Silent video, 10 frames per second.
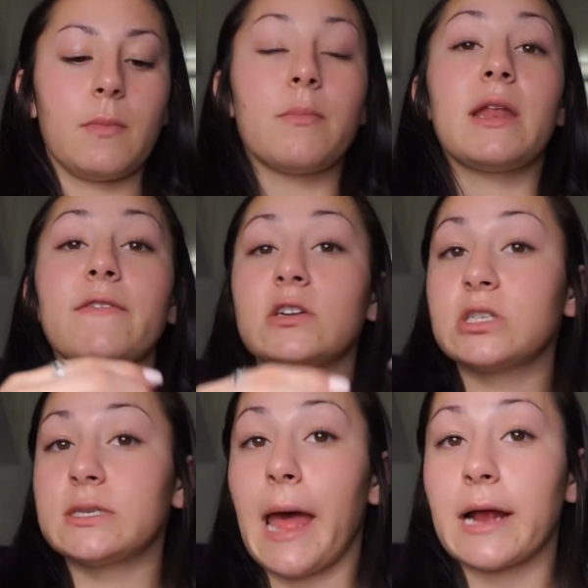Mini
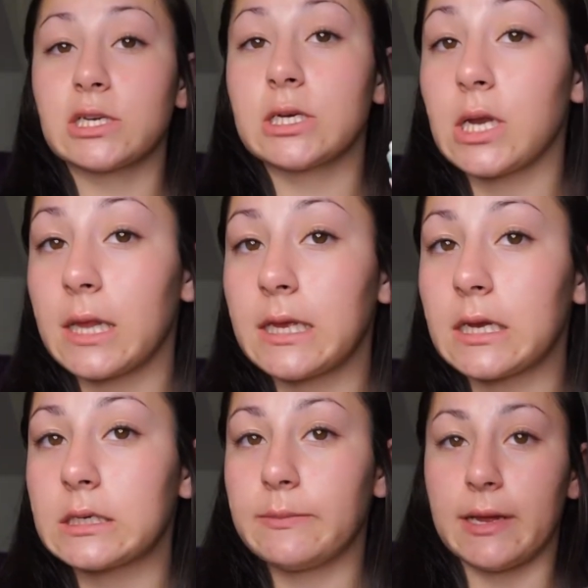version's actually not that
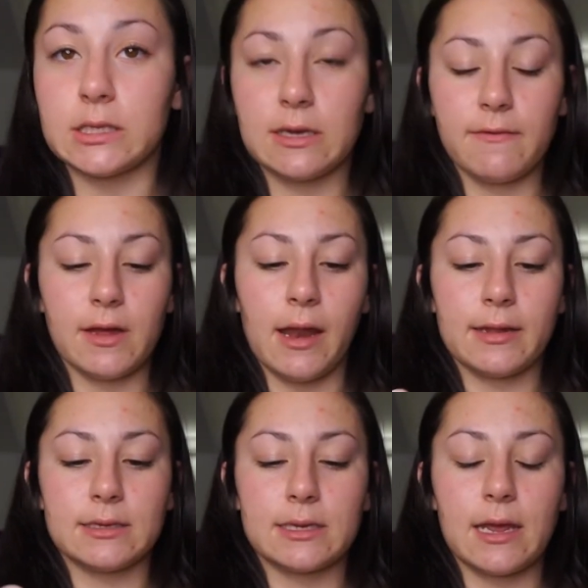expensive, and
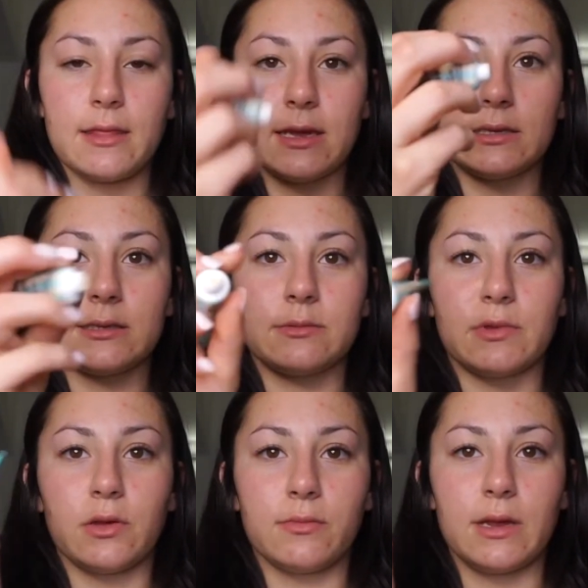I'd say this
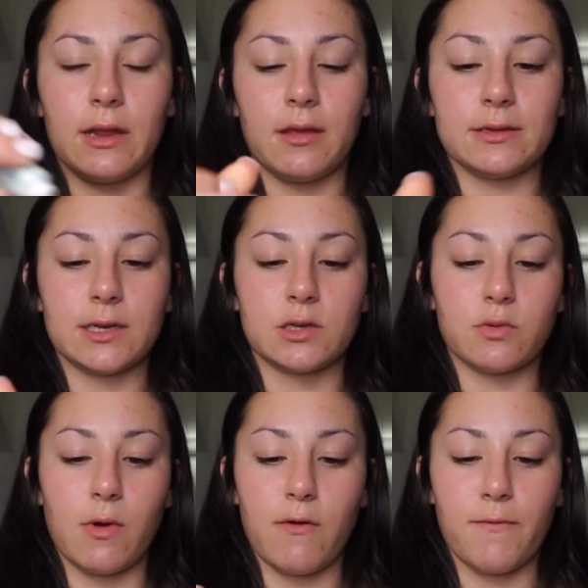little mini thing's like
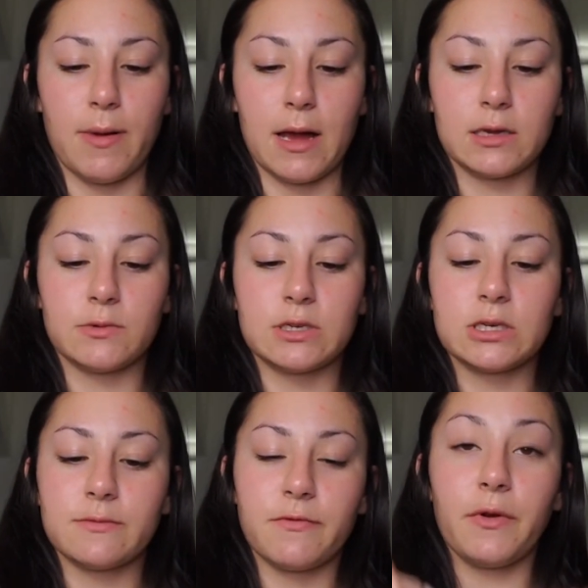$12, which
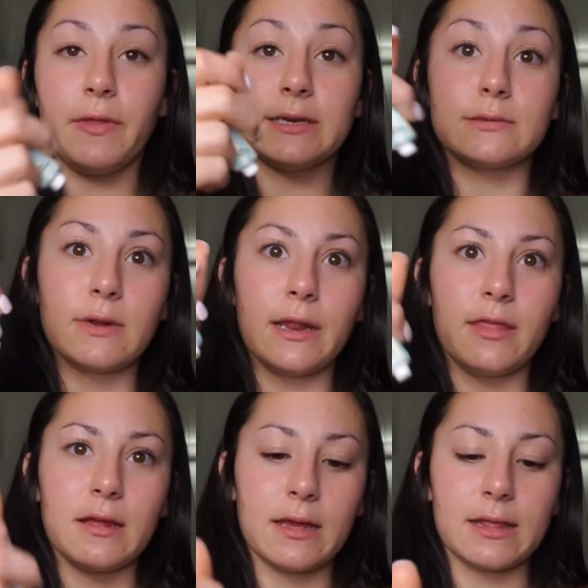for this mini
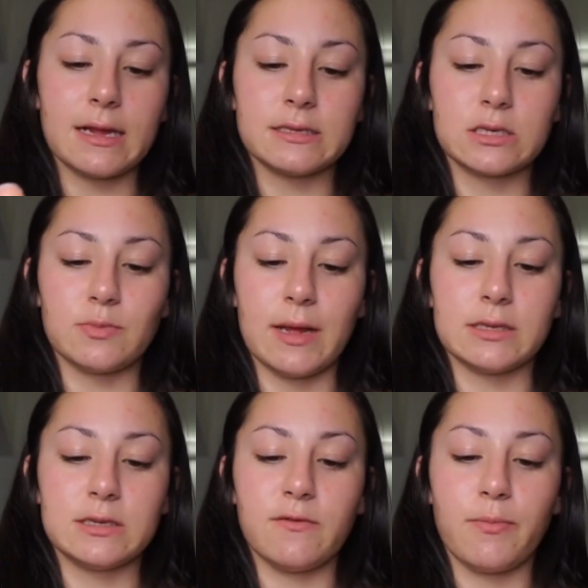thing, like, that's
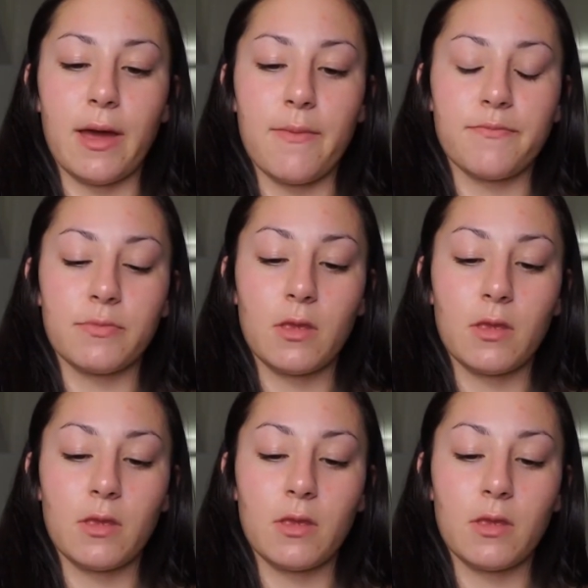expensive, but